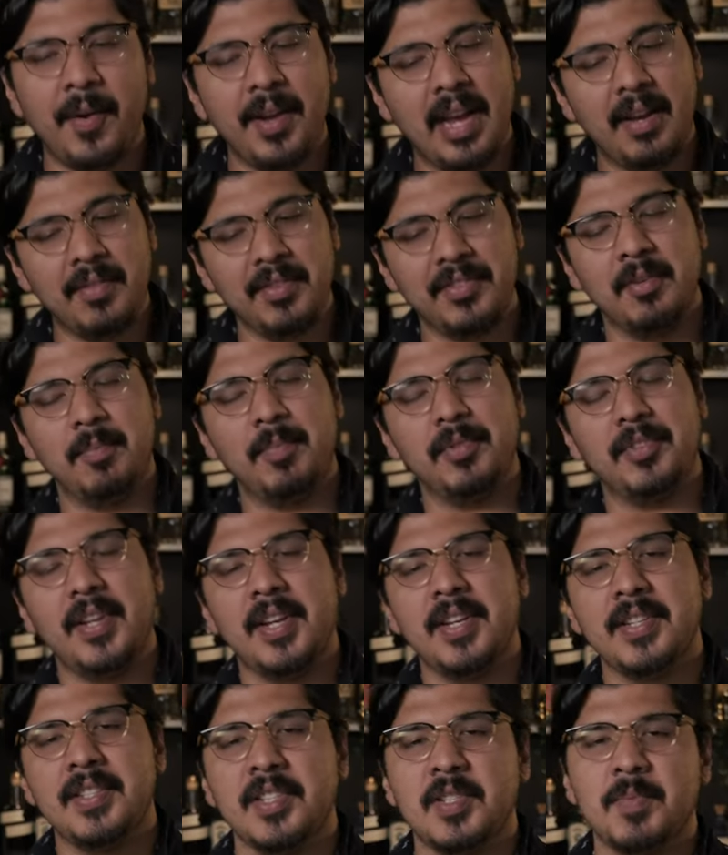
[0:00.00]
we have the simple
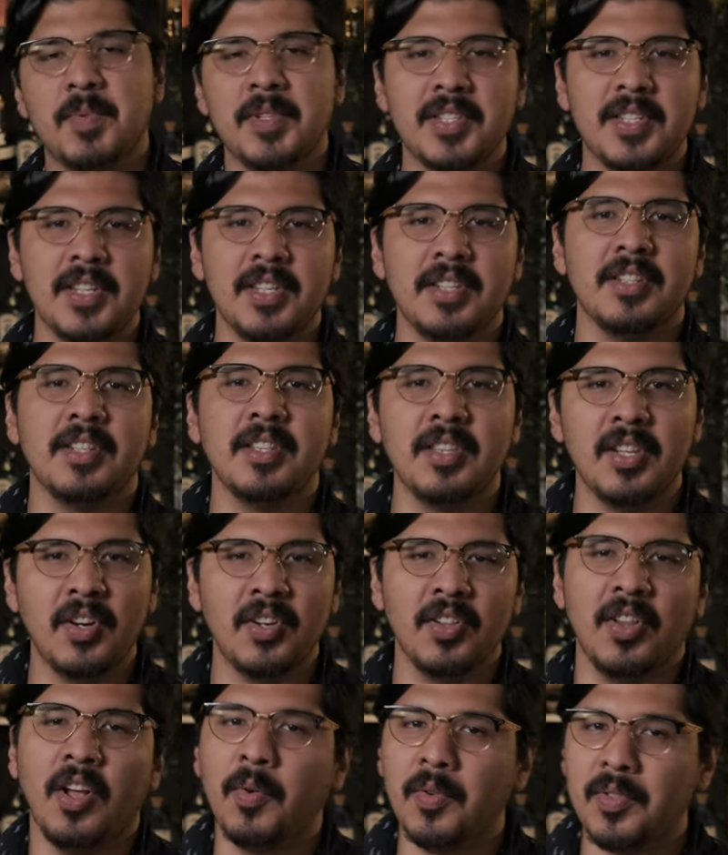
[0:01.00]
taste. It's been sitting in there
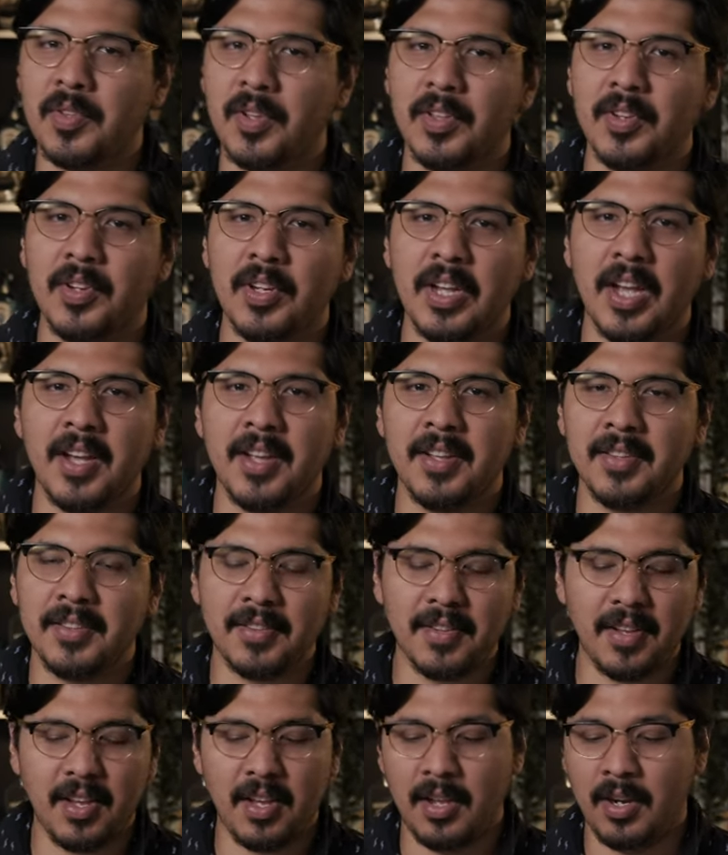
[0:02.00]
along with the other
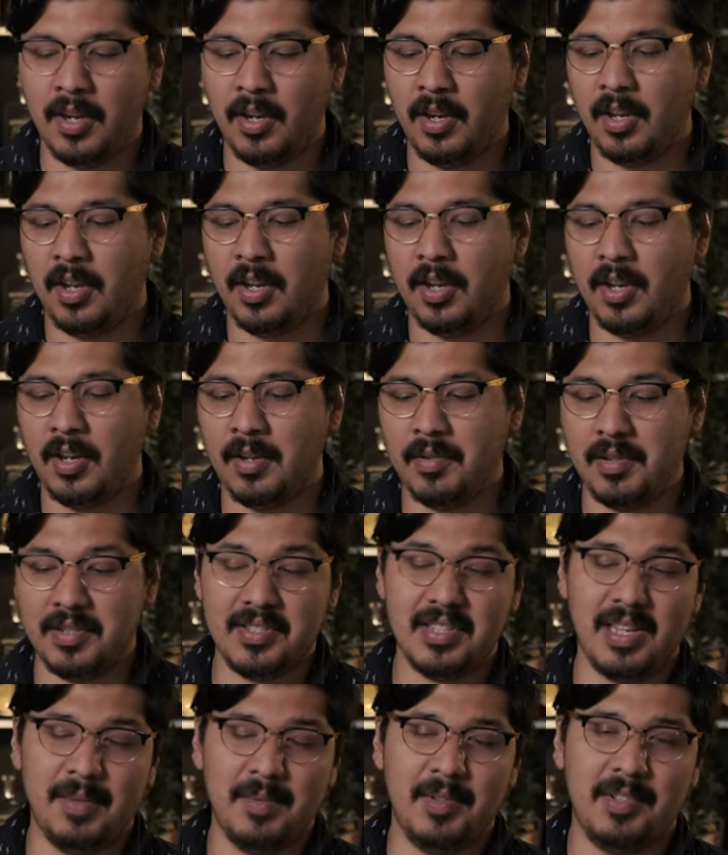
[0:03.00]
guys and uh,
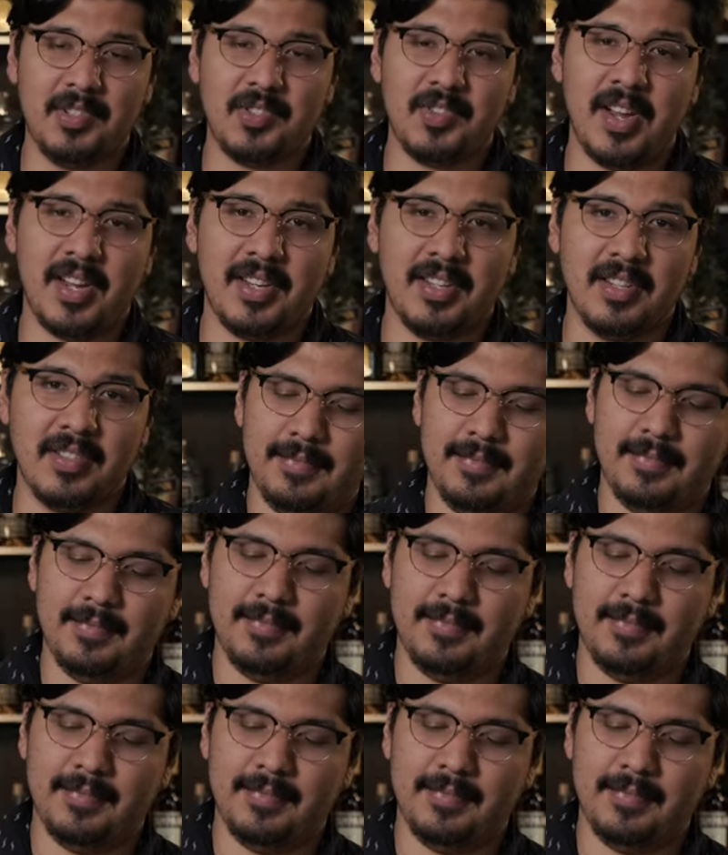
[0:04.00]
it's time to extract it.